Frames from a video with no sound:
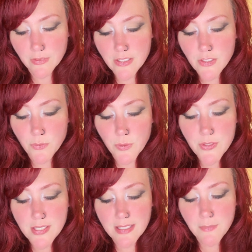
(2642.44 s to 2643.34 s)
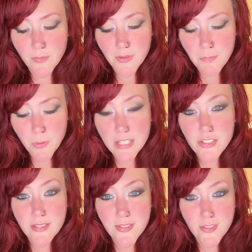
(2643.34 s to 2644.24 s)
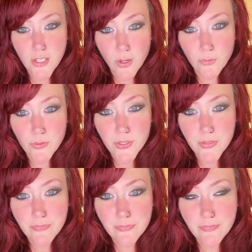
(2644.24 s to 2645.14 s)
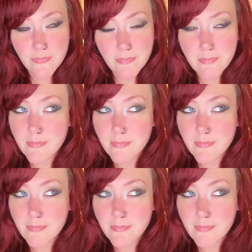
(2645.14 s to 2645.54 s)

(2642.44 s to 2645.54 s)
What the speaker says: to rebuild Jerusalem with precious stones.